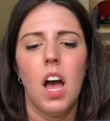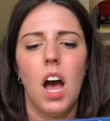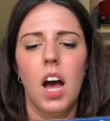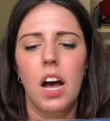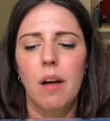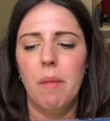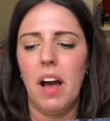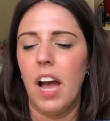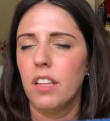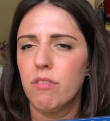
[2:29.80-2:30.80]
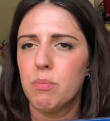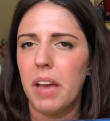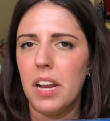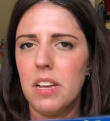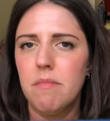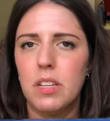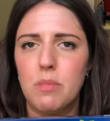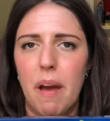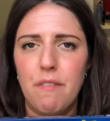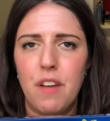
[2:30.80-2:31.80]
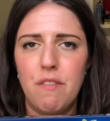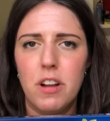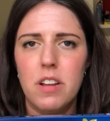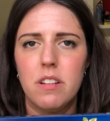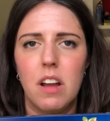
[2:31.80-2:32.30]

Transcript: I love spaghetti. It's my favorite.